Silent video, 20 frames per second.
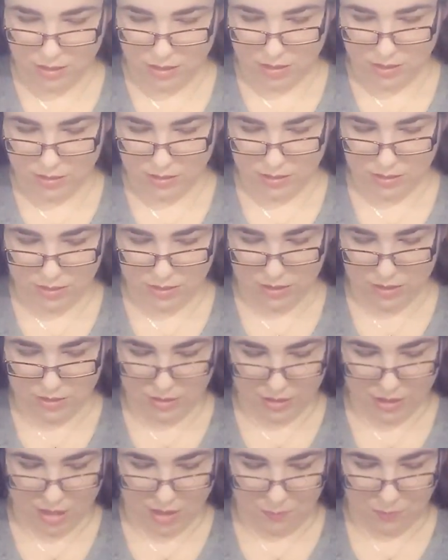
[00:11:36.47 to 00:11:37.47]
since these are
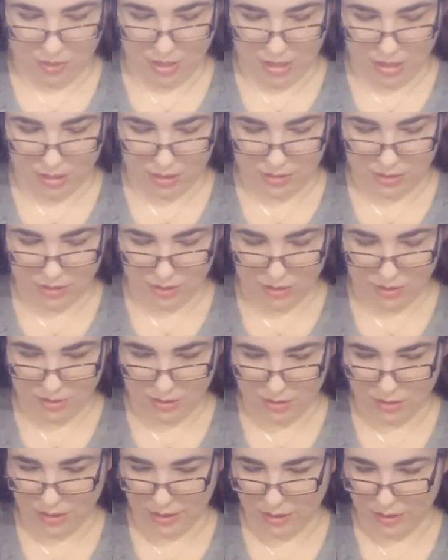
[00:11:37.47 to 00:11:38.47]
cupcakes and this
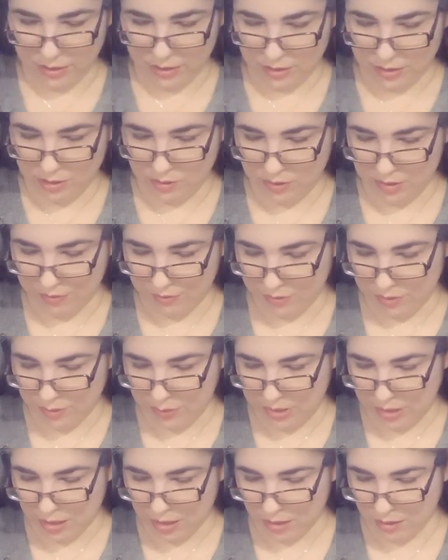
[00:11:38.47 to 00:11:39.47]
is likely to go
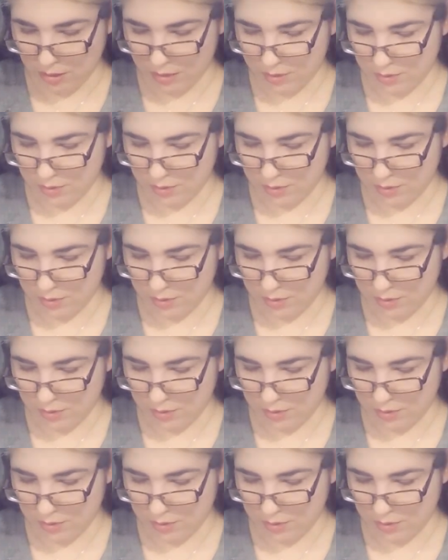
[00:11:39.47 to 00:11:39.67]
everywhere,